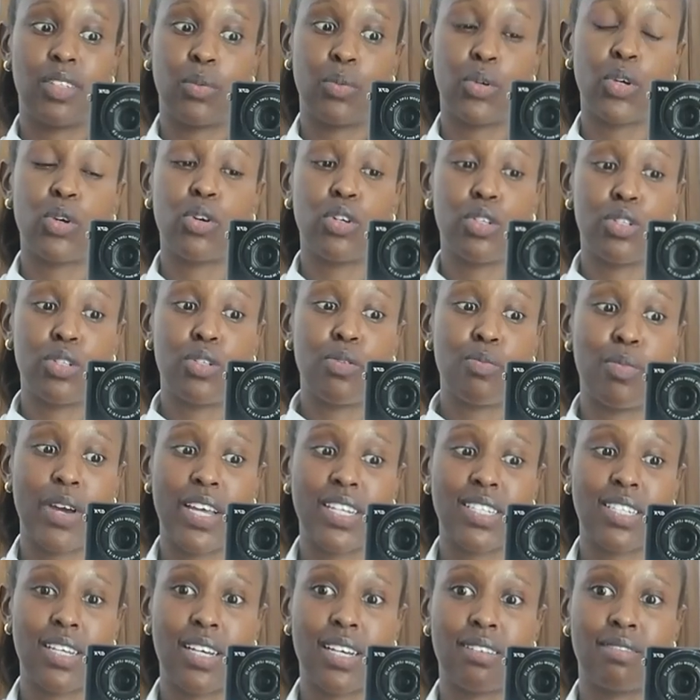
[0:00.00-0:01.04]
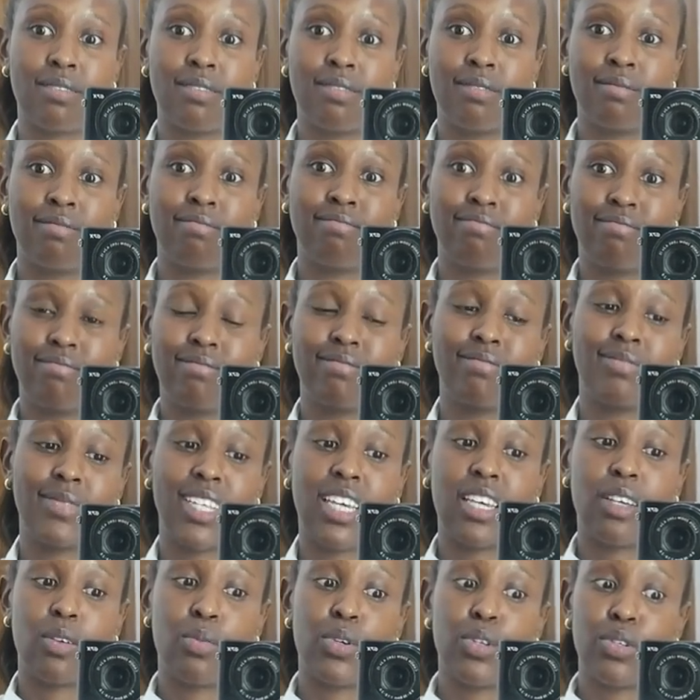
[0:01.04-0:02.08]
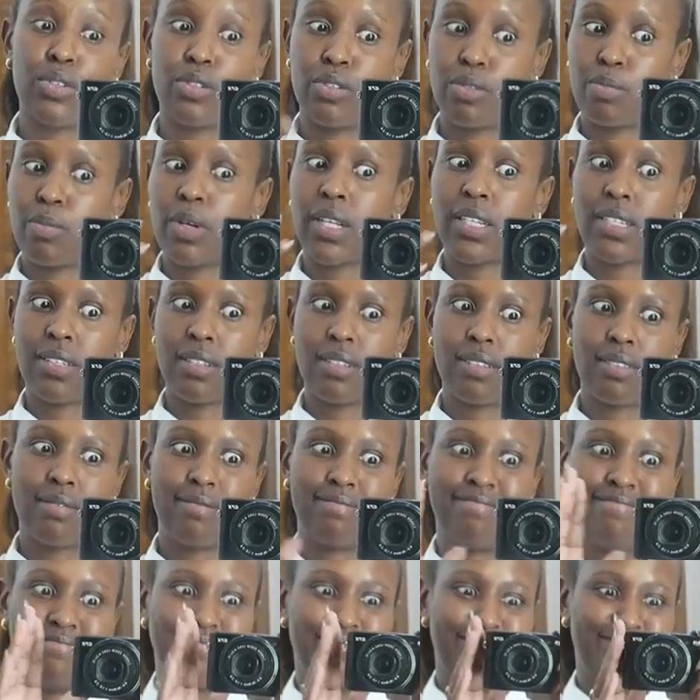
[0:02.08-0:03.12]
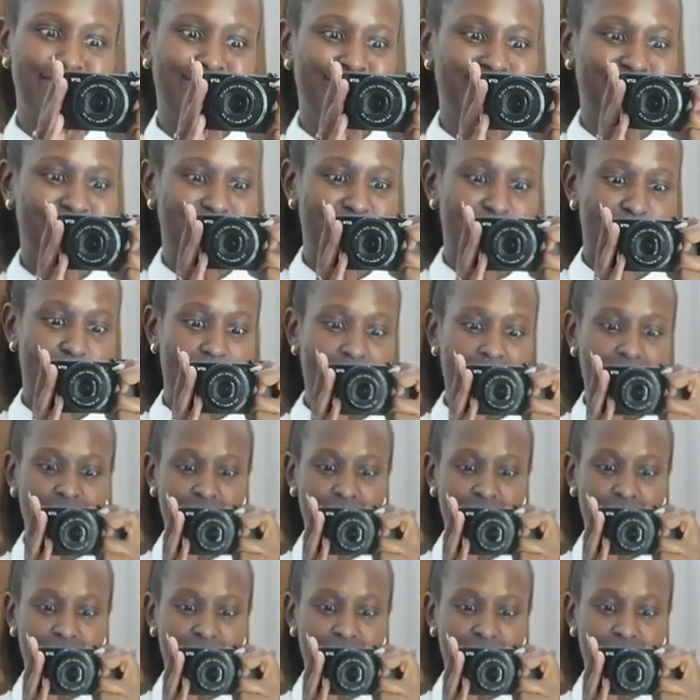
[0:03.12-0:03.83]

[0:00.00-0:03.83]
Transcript: we could do better. Like we could do better. All right,